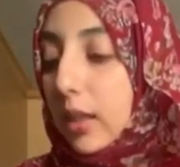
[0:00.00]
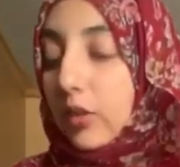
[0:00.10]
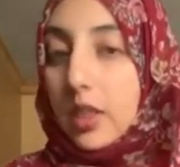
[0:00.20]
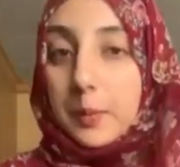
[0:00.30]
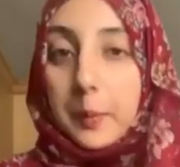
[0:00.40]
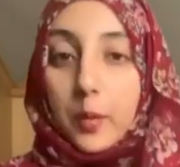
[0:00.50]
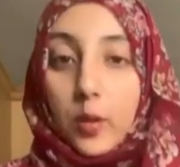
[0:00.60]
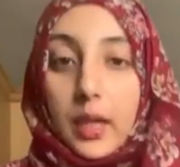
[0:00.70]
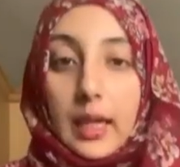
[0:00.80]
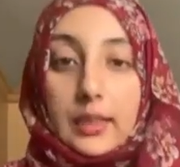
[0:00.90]
crispy
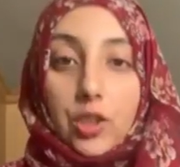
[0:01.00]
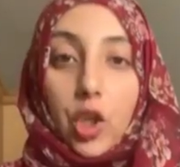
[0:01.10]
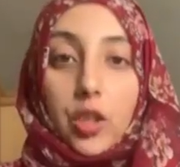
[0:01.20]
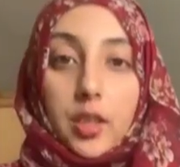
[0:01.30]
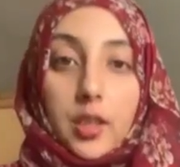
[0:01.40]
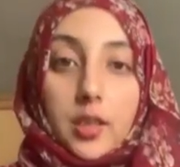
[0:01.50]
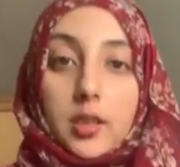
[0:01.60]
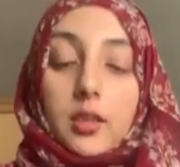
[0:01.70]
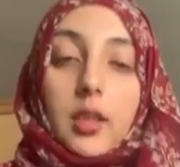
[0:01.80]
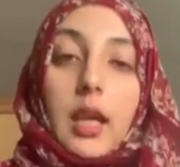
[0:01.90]
pakora is yogurt,
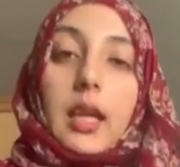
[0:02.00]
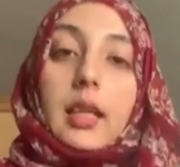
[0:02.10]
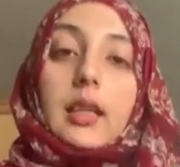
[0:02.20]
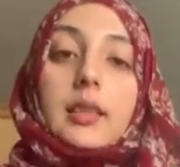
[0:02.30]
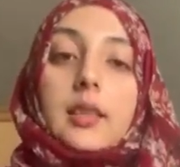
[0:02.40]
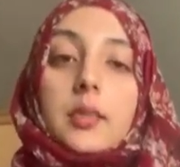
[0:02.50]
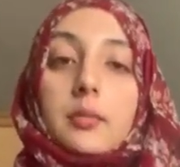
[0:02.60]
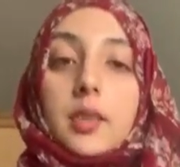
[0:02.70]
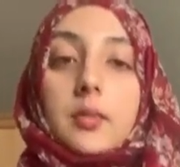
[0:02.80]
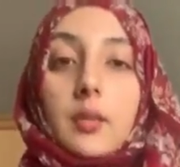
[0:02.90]
okay?
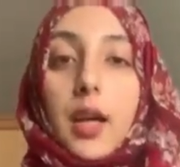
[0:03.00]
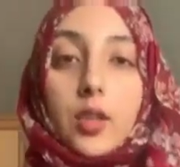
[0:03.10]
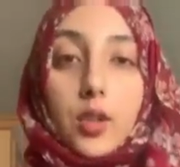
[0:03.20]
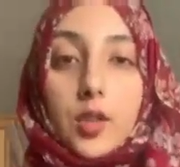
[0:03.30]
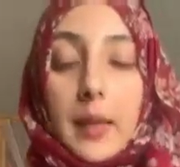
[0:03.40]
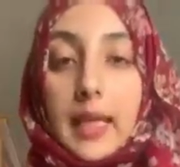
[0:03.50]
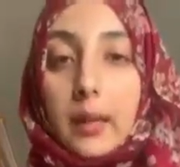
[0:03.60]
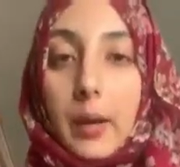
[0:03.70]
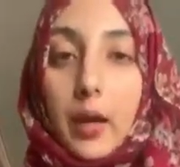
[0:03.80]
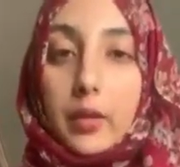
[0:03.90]
I don't use
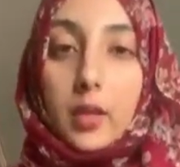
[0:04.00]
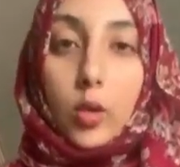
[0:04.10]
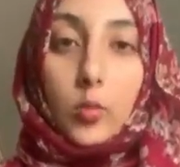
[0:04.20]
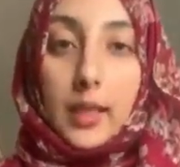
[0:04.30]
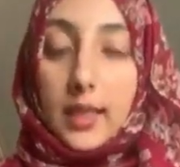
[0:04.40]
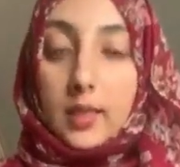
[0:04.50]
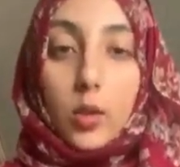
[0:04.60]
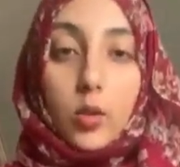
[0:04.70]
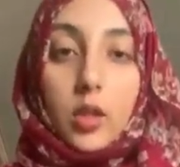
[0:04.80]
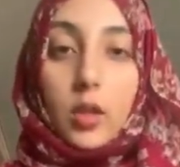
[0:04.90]
baking powder or baking
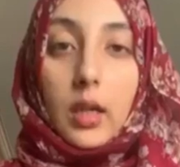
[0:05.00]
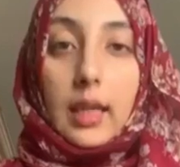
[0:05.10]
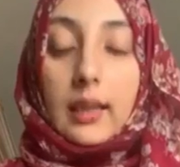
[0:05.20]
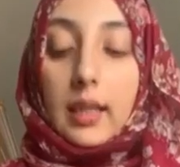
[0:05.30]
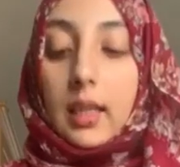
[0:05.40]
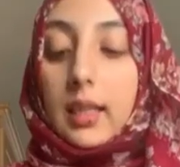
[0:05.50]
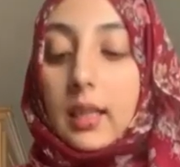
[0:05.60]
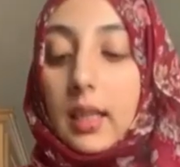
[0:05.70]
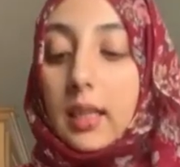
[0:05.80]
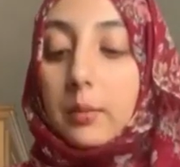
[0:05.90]
soda or anything like
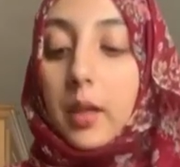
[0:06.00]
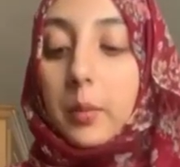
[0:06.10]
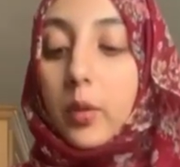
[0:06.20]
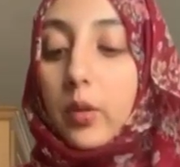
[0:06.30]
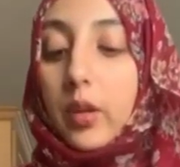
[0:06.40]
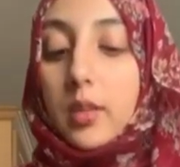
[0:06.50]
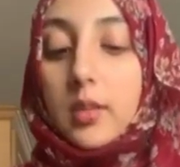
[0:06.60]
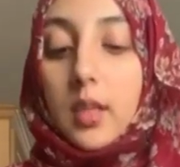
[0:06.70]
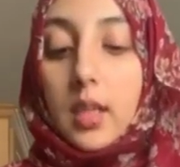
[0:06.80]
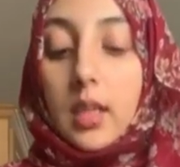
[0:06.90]
that in my
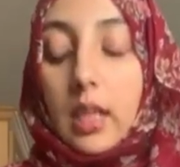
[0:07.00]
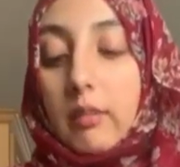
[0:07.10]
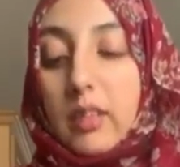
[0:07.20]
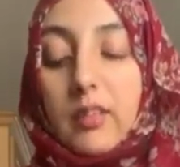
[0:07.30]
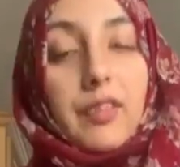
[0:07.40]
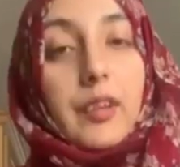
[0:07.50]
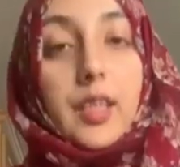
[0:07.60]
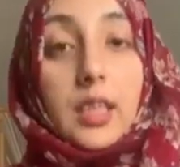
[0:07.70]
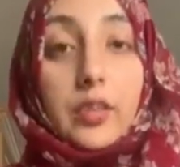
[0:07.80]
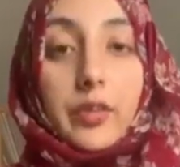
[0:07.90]
pakoras. I've never found the
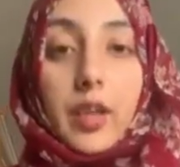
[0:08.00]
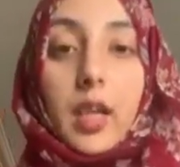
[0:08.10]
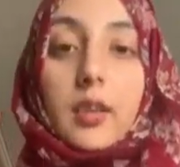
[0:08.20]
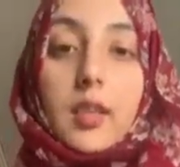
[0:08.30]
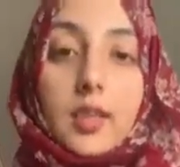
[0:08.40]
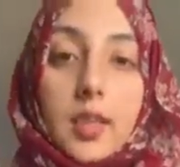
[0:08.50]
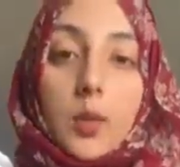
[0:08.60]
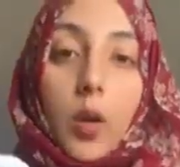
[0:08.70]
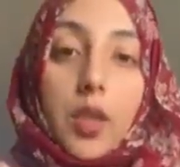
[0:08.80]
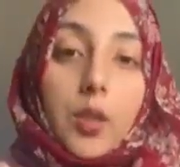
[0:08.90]
need for it. This is
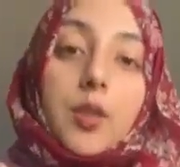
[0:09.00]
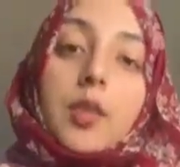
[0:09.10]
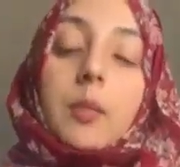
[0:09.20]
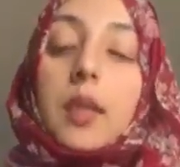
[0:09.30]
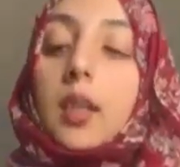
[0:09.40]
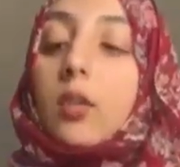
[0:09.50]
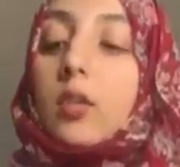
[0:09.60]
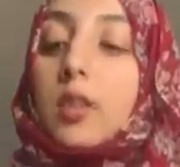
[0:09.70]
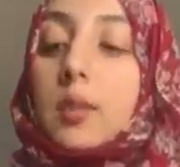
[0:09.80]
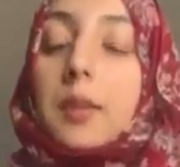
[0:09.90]
what I use to make it go
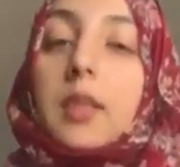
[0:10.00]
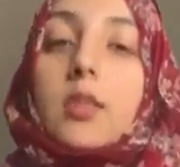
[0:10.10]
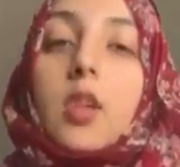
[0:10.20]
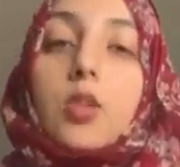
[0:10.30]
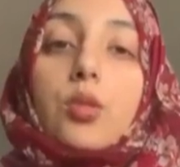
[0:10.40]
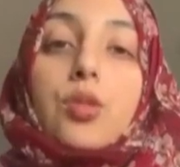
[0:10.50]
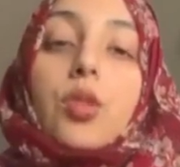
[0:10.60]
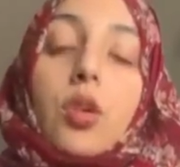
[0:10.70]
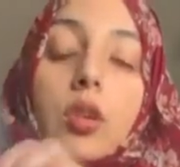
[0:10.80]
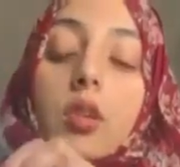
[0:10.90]
crispy, so I use
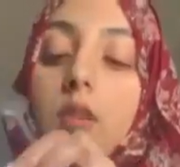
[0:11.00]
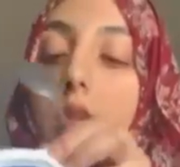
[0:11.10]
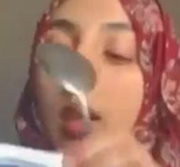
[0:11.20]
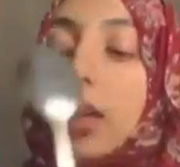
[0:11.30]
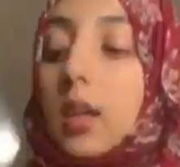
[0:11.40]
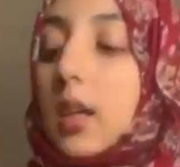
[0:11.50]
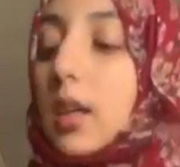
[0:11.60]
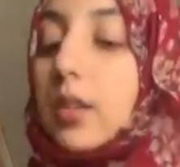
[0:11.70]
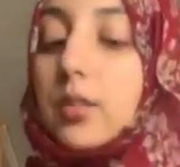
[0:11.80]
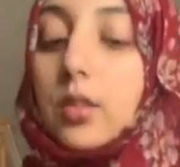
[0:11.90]
yogurt, okay?
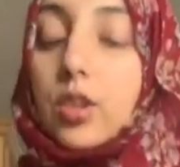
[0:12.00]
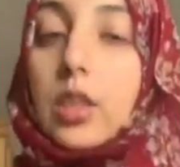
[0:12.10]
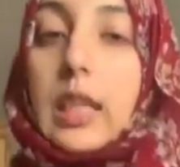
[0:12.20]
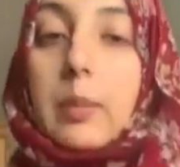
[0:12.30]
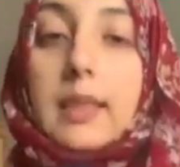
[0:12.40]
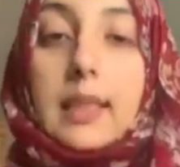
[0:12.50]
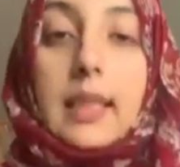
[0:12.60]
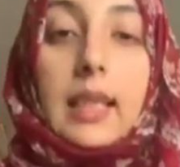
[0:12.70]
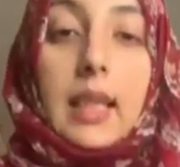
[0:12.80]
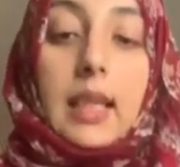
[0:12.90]
So you need
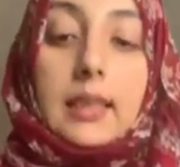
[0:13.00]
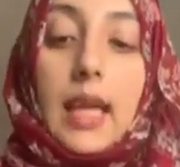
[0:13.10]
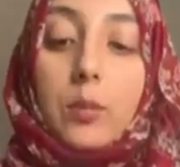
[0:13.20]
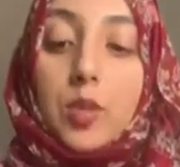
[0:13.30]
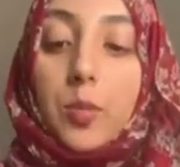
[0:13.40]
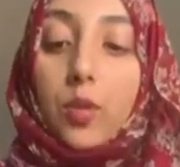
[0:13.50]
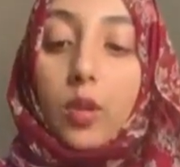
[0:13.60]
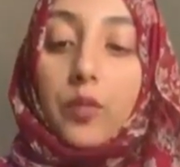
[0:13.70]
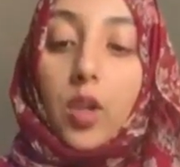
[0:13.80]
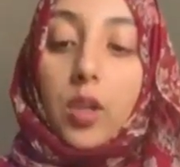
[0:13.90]
basically a tablespoon
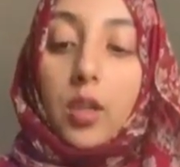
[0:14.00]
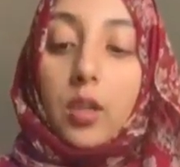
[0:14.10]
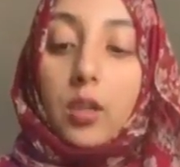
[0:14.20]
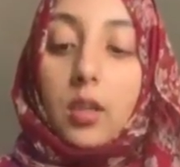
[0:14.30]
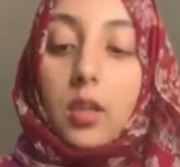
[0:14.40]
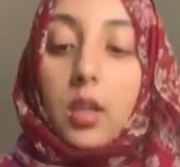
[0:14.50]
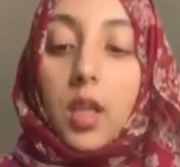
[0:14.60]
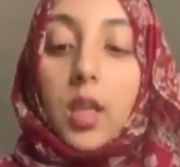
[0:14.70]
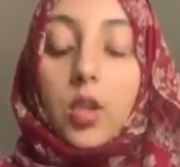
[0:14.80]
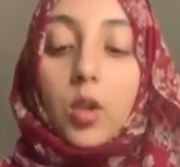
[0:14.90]
of yogurt
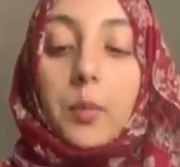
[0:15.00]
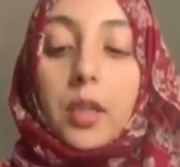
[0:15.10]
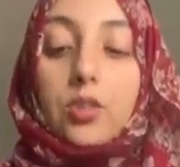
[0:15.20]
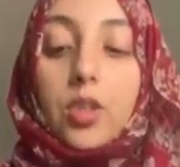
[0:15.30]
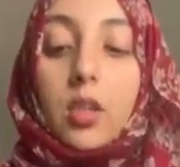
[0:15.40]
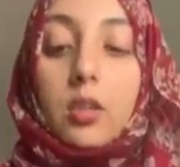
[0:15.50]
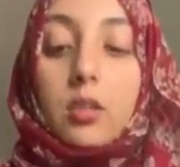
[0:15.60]
in your mixture.